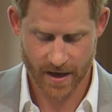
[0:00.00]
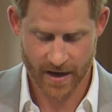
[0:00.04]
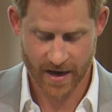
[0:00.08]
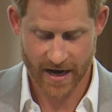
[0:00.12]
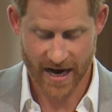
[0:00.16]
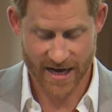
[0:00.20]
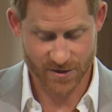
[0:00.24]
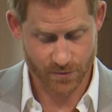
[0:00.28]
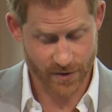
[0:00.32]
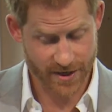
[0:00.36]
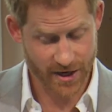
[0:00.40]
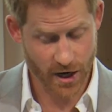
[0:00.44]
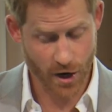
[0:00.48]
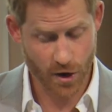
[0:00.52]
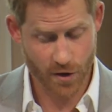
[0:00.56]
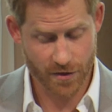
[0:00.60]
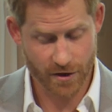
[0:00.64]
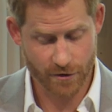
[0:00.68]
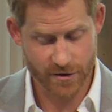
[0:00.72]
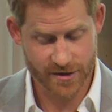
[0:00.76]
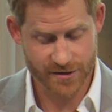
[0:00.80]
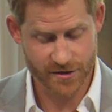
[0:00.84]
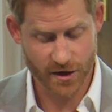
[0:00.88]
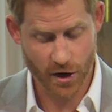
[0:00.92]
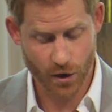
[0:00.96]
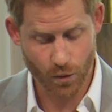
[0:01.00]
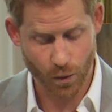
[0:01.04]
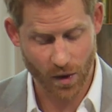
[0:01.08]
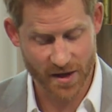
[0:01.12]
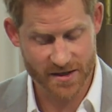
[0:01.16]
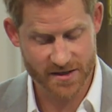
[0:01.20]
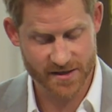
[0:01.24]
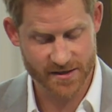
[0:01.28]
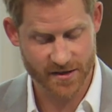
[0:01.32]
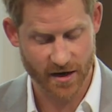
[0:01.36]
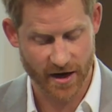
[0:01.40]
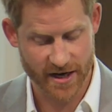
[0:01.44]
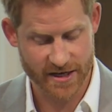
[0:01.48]
As we know, there is no
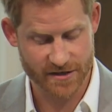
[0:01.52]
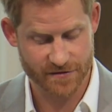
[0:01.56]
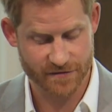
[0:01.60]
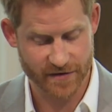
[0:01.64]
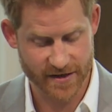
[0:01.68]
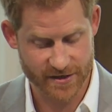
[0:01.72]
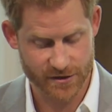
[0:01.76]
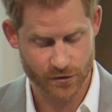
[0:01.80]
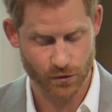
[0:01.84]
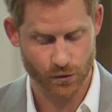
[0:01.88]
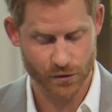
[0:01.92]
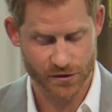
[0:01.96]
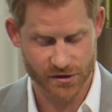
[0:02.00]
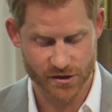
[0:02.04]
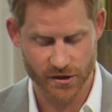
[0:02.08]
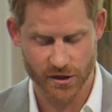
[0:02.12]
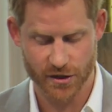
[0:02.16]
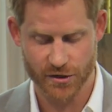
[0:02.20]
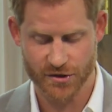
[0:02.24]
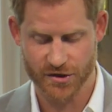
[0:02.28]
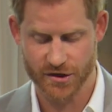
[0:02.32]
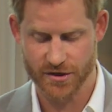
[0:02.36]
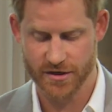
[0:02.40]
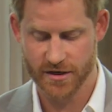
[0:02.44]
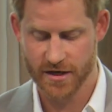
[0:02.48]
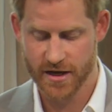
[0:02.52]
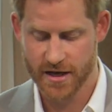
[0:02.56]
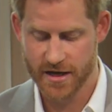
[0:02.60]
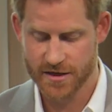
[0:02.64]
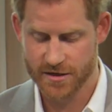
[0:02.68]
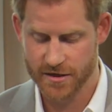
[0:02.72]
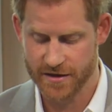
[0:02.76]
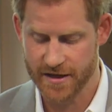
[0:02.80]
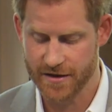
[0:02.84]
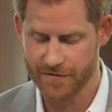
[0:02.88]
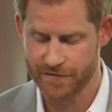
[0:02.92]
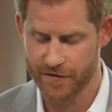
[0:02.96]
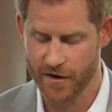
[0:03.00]
one-size-fits-all solution
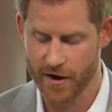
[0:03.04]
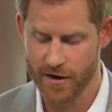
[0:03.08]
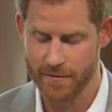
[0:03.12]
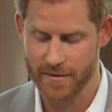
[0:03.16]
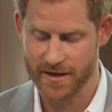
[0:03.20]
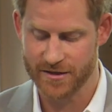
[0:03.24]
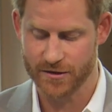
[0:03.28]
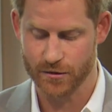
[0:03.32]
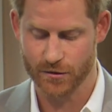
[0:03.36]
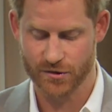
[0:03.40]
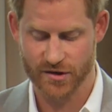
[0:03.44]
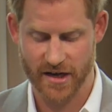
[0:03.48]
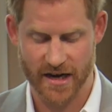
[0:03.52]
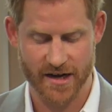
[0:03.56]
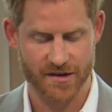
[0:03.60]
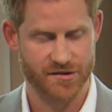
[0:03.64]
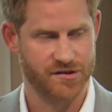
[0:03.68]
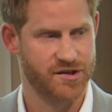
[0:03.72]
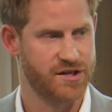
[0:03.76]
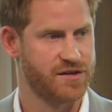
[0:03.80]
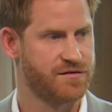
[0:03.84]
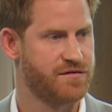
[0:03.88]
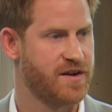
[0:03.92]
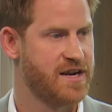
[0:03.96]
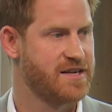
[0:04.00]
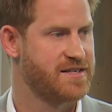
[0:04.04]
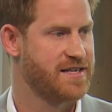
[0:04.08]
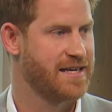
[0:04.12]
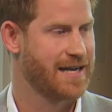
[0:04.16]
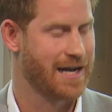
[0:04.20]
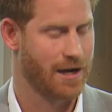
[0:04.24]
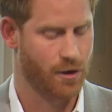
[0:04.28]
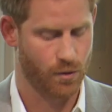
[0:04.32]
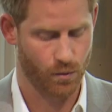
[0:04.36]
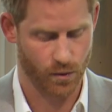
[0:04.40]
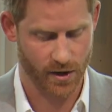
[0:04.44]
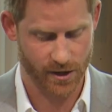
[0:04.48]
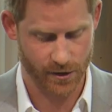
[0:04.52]
to the environmental challenges facing
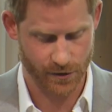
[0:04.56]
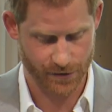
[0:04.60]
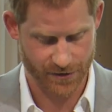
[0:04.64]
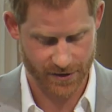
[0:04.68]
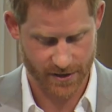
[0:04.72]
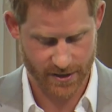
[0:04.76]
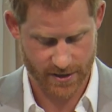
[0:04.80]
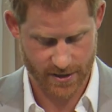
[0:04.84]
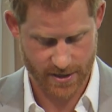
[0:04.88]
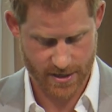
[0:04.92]
our world.